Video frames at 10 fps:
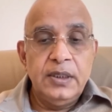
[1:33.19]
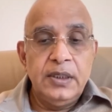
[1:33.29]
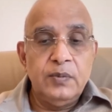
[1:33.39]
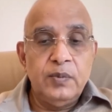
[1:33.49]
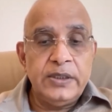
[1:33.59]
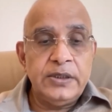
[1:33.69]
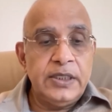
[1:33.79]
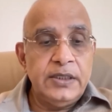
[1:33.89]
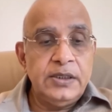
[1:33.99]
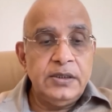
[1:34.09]
In worst
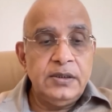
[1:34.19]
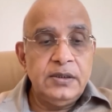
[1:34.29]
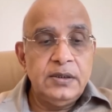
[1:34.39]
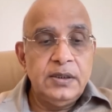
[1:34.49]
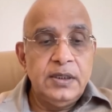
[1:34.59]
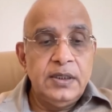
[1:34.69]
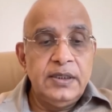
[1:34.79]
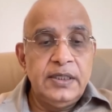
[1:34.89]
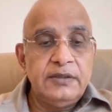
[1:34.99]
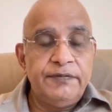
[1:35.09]
cases,
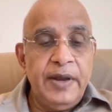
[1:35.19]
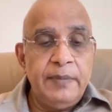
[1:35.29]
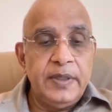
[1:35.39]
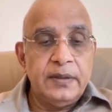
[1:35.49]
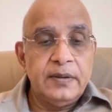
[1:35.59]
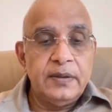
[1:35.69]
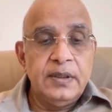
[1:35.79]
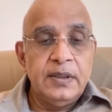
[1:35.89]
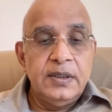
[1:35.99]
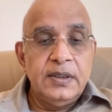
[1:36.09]
there is famine,
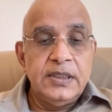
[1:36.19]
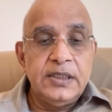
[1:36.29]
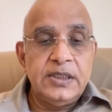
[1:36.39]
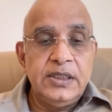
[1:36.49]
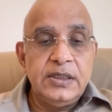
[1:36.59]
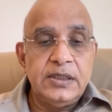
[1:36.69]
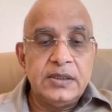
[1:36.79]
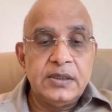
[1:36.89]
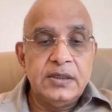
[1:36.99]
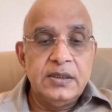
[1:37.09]

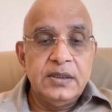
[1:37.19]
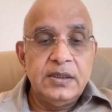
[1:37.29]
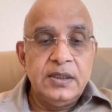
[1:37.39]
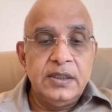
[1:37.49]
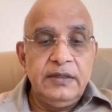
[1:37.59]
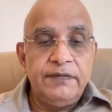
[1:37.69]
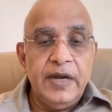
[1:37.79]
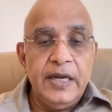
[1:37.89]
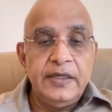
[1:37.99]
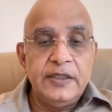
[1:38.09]
disease, grief,
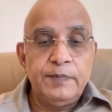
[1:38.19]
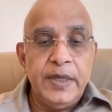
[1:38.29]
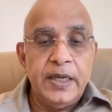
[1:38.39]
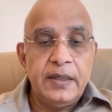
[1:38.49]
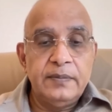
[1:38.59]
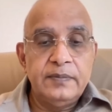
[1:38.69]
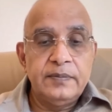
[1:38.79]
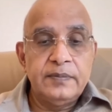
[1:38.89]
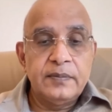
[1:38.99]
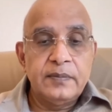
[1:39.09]
and despair,
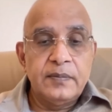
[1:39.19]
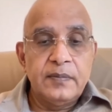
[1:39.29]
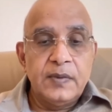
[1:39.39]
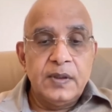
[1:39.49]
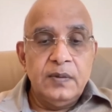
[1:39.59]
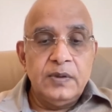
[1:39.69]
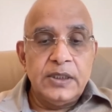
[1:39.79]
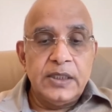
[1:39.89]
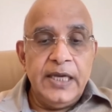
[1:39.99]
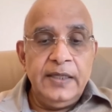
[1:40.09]
which
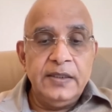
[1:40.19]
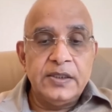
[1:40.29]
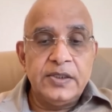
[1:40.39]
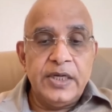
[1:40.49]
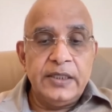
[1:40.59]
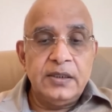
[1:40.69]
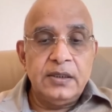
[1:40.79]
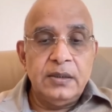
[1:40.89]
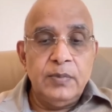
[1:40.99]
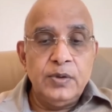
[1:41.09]
again strike
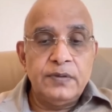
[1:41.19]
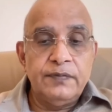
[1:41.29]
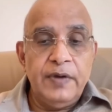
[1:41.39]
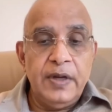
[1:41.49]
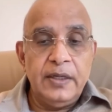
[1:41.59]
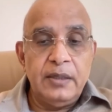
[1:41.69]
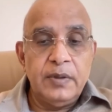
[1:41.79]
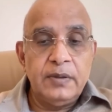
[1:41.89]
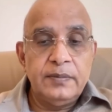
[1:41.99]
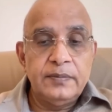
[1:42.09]
the most vulnerable.